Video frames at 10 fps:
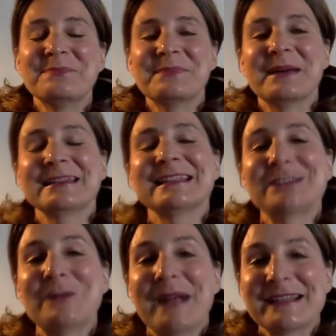But let's
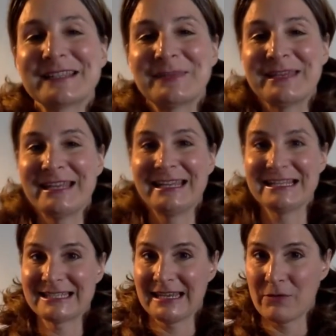go back to the beginning and
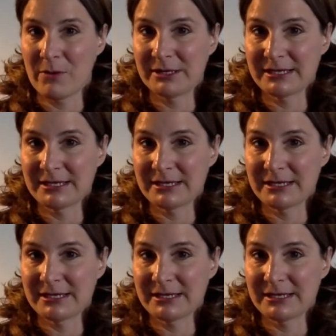sing it one more